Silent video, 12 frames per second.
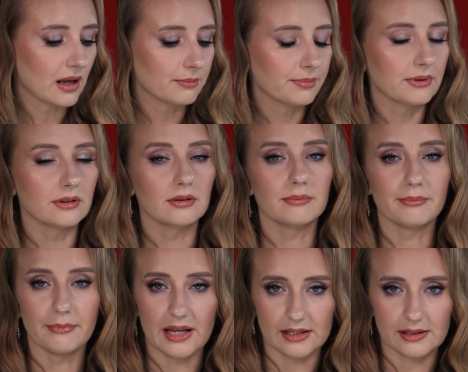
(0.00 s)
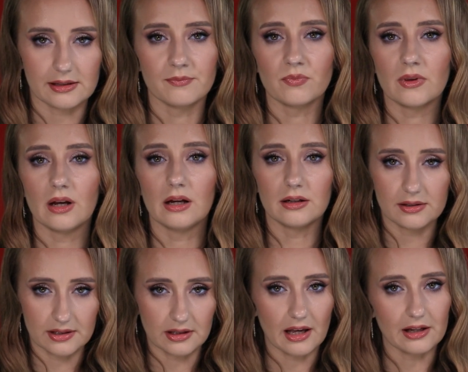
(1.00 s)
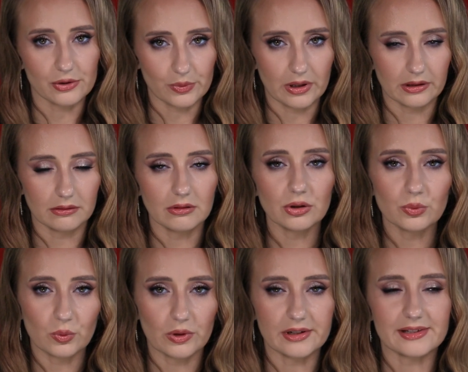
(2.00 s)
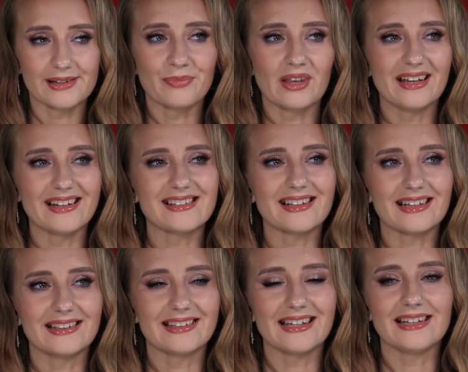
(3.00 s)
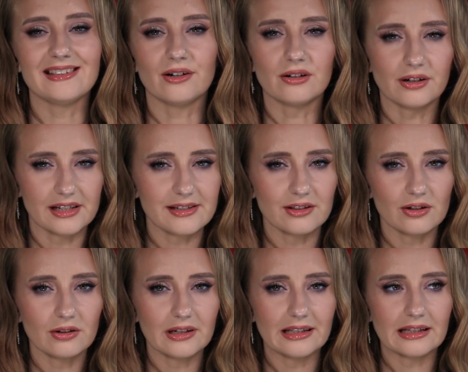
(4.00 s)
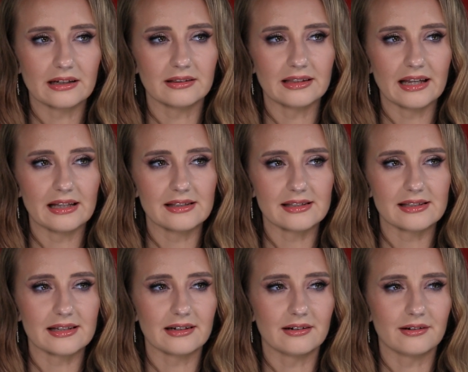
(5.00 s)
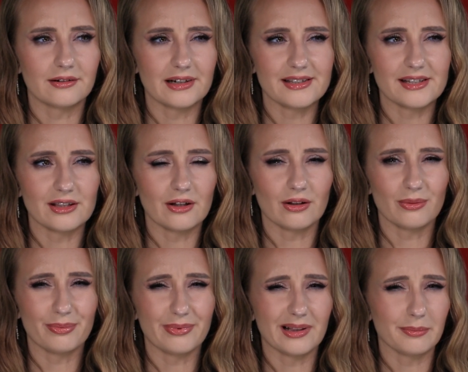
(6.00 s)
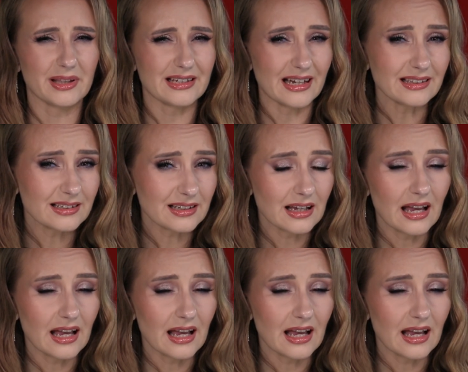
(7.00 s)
Plumping Mask. And it's a nice one. It works. It doesn't contain retinol, it contains retinol palmitate.